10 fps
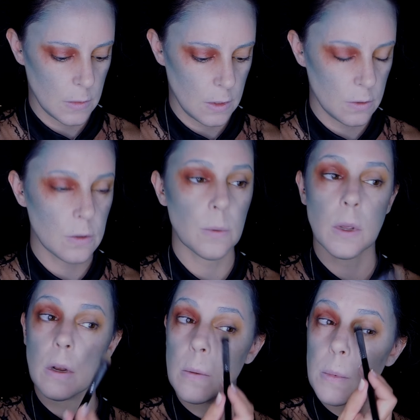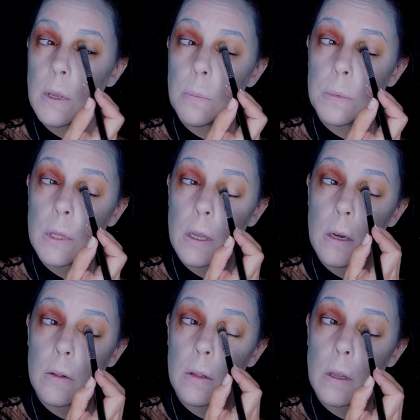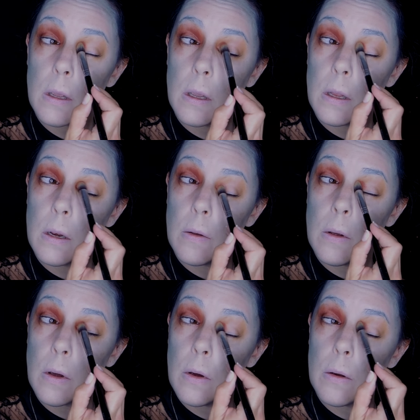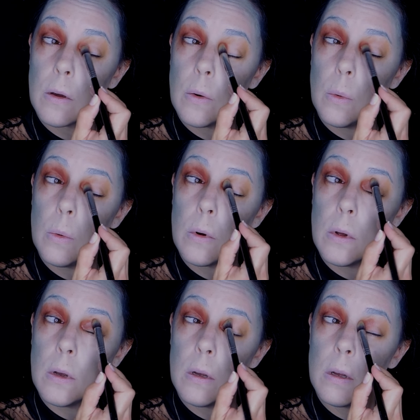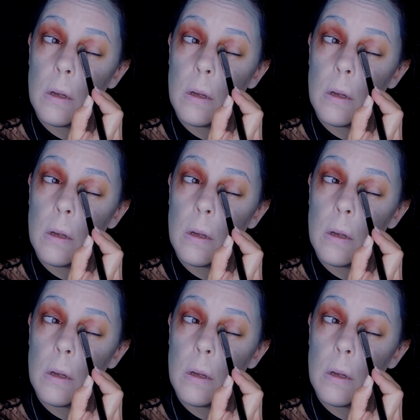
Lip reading: So I'm gonna be applying on the inner corner,